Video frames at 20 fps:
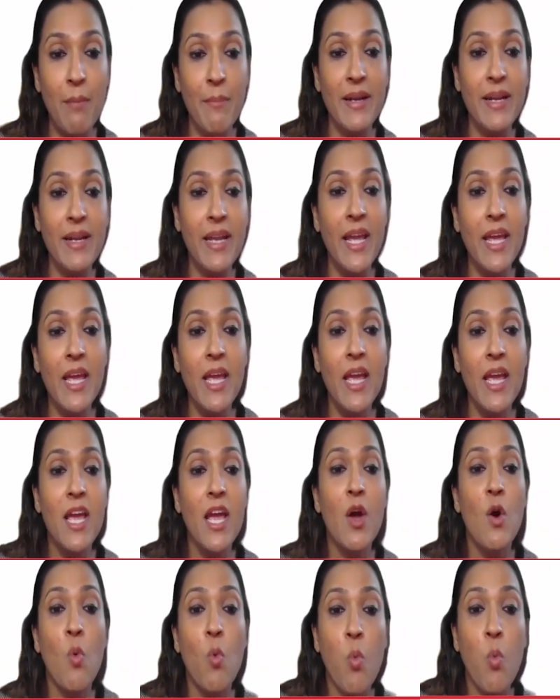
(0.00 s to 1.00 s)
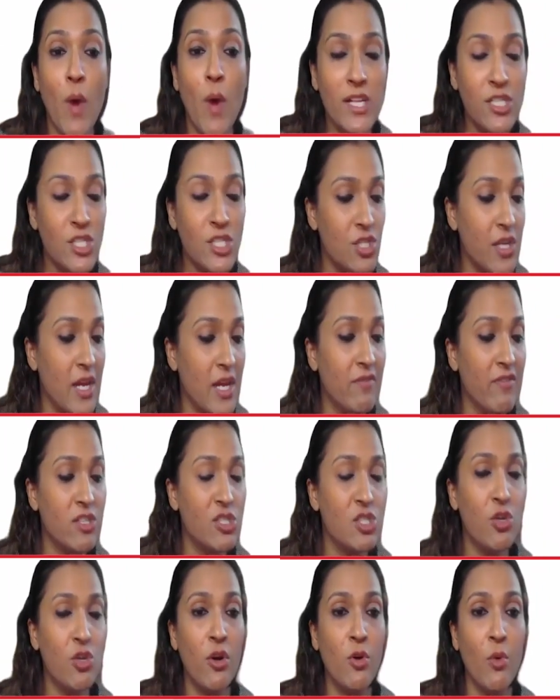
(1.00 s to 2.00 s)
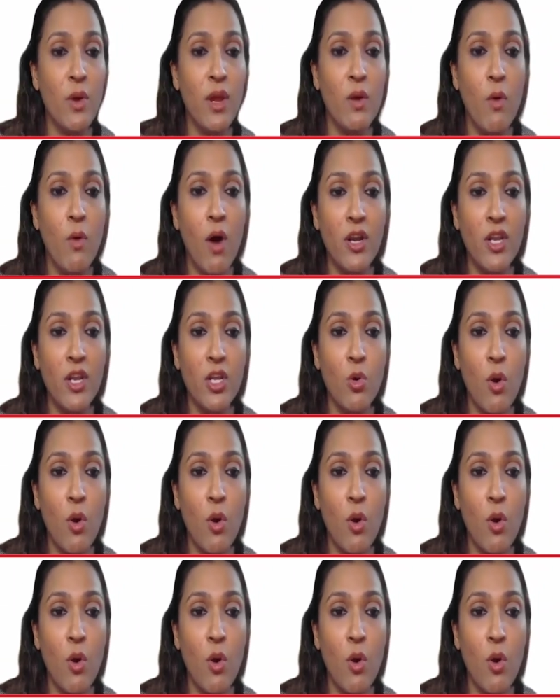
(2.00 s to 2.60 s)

committee, in which you are doing what?